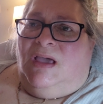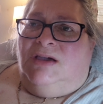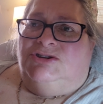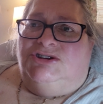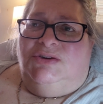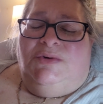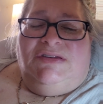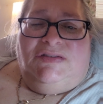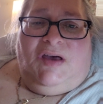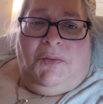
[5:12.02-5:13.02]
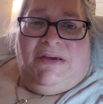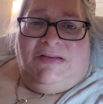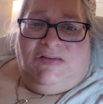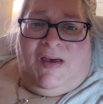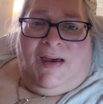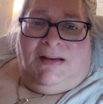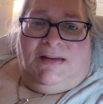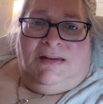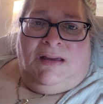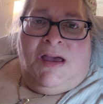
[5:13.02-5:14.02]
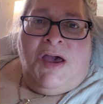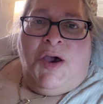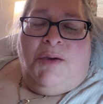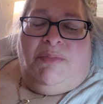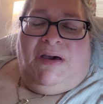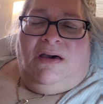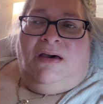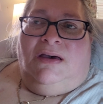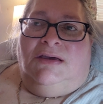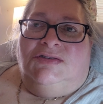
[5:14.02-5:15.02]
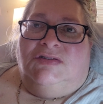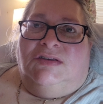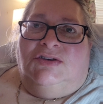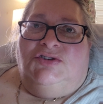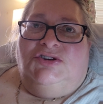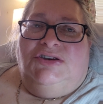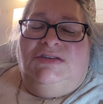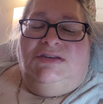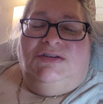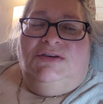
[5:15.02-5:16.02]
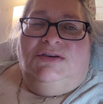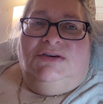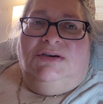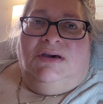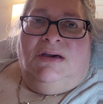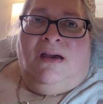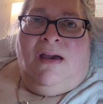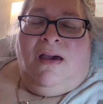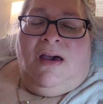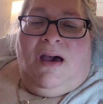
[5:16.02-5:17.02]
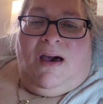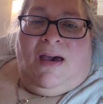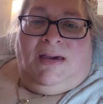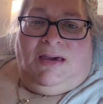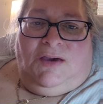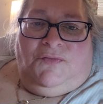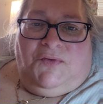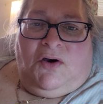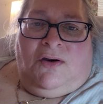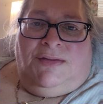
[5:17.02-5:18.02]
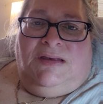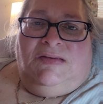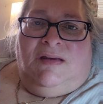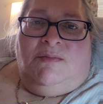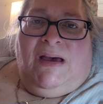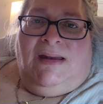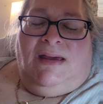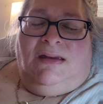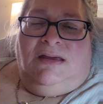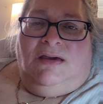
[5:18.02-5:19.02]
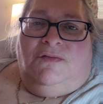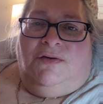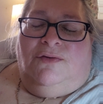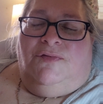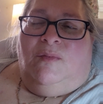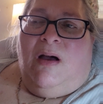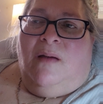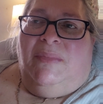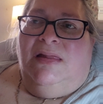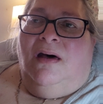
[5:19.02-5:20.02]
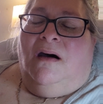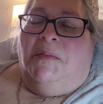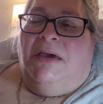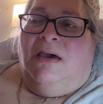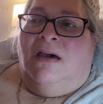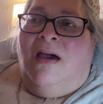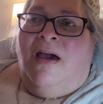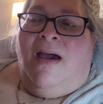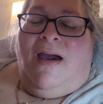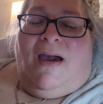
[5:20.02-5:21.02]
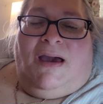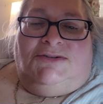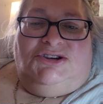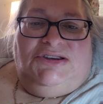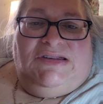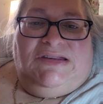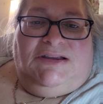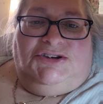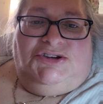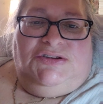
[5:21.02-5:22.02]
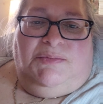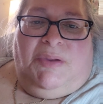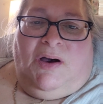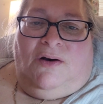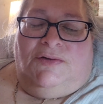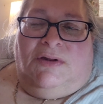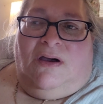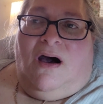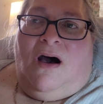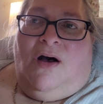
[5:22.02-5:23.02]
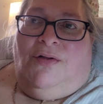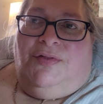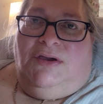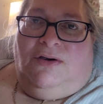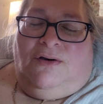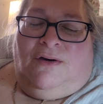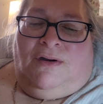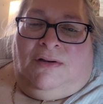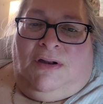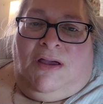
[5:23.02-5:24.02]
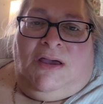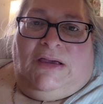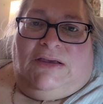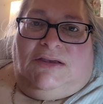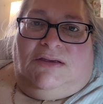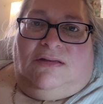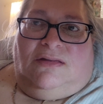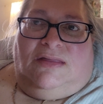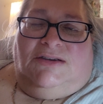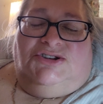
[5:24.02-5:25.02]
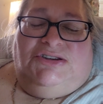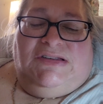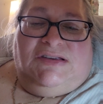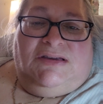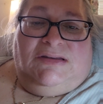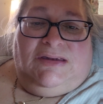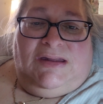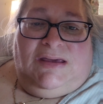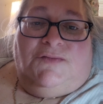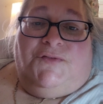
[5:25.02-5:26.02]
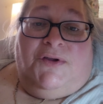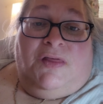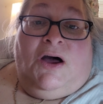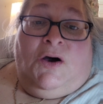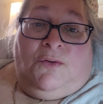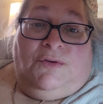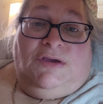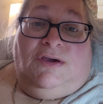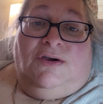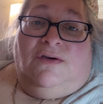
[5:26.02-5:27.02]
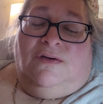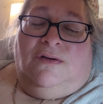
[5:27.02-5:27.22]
she was so excited because she took a gift card that somebody had give her from Hobby Lobby, and she said she bought all the yarn that she's going to need for the whole year.